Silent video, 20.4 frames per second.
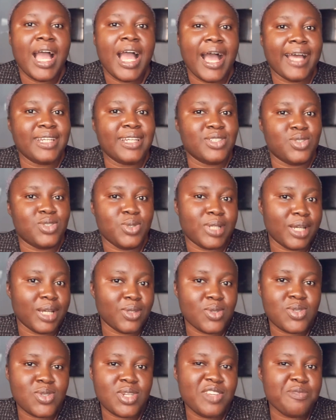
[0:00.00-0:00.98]
And you can
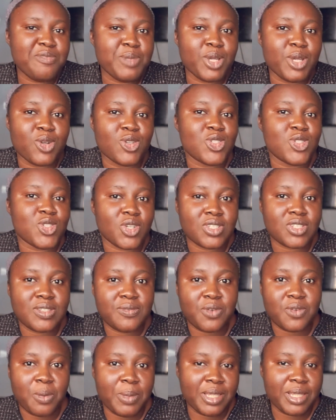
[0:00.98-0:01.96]
also leave me a
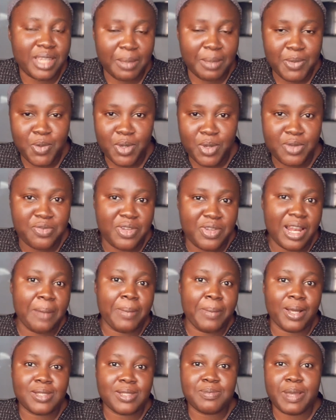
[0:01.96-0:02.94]
constructive comment. Tell me what you feel
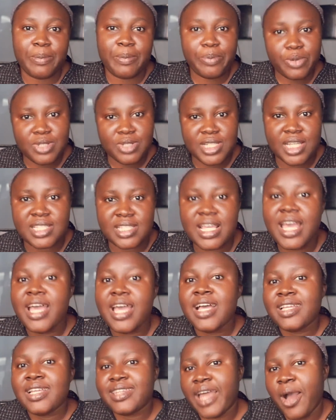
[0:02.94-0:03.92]
about my project.
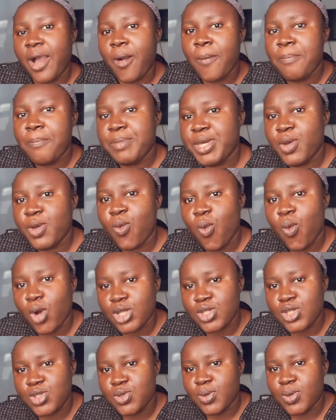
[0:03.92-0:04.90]
Tell me
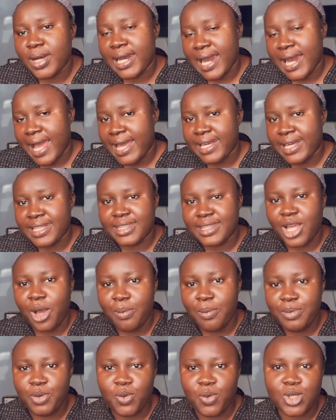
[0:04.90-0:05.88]
what you like,
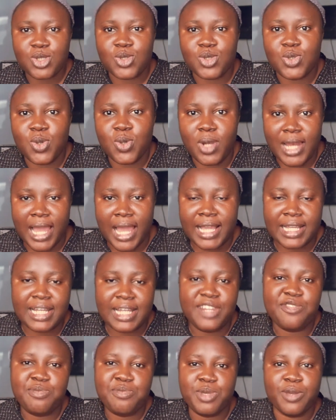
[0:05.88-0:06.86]
tell me what you don't like.
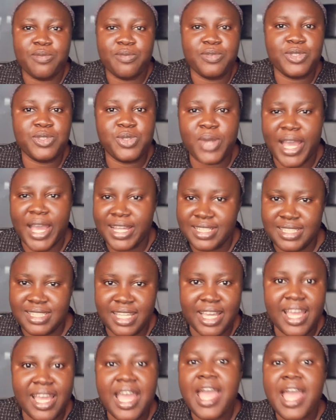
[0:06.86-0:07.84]
Leave me a video
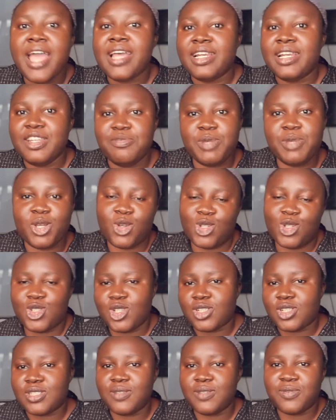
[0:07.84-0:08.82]
idea, leave me a
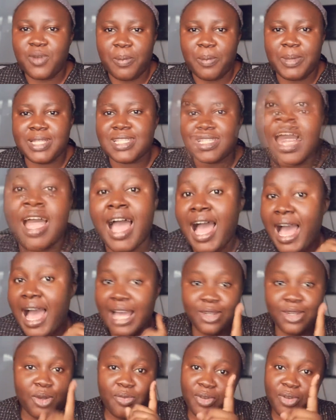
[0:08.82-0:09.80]
constructive comment, and
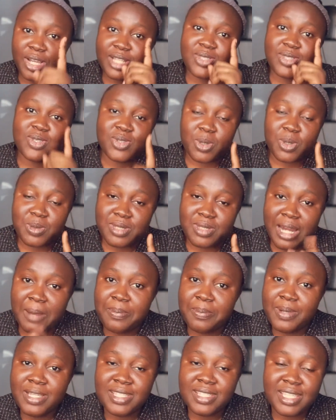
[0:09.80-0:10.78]
don't forget to
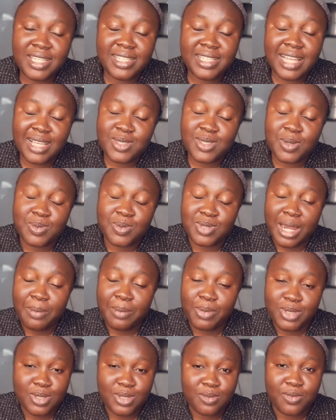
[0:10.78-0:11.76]
subscribe. Please hit that
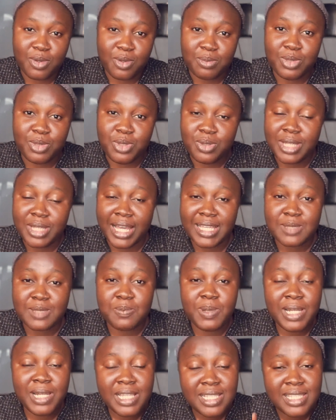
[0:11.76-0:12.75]
subscribe button for me, you guys.
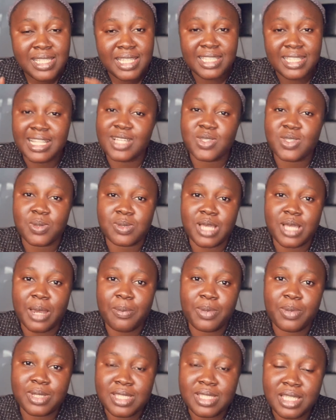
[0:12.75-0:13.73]
Please hit that
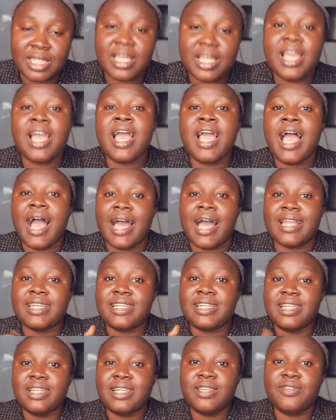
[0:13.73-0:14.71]
subscribe button and
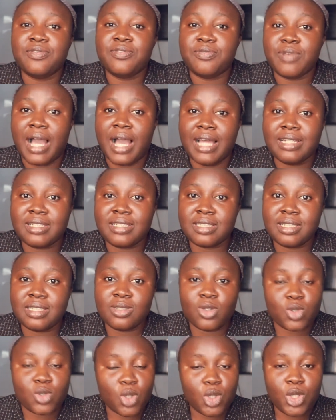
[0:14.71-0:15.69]

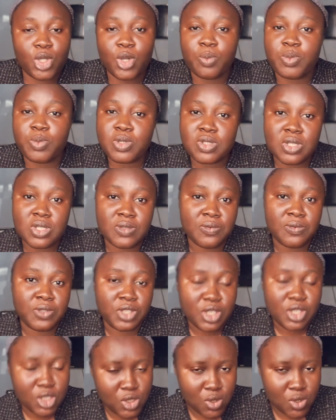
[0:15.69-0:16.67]
turn on your post
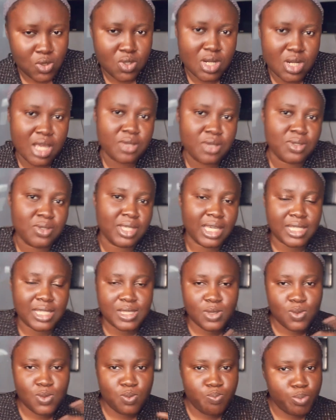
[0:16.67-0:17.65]
notifications, so that you
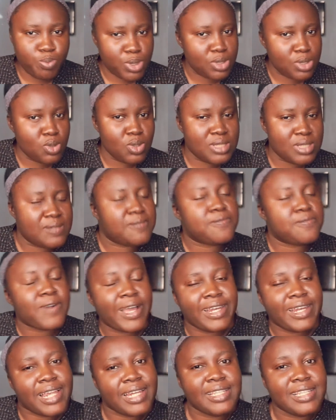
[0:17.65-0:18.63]
get
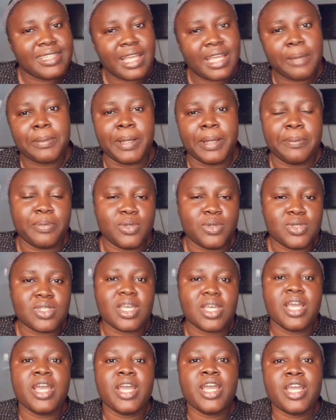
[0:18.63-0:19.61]
notified anytime I post
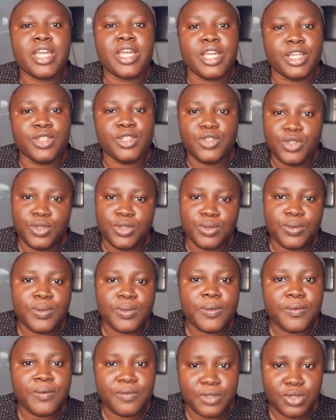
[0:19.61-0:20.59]
a new
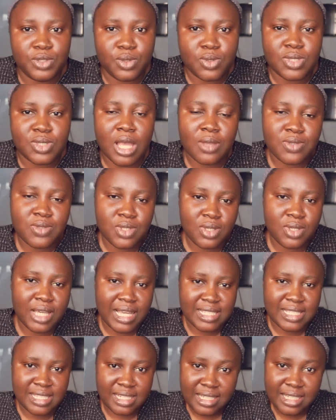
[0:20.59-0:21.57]
video. So I'll see you
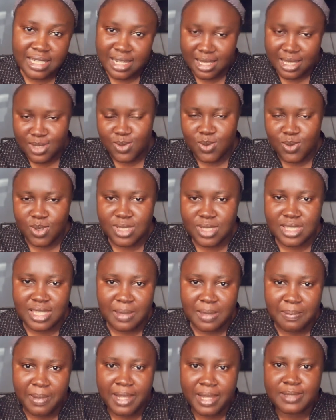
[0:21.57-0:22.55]
guys in the next one.
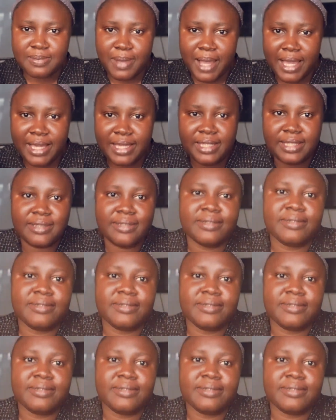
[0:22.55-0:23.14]
Stay blessed. Bye.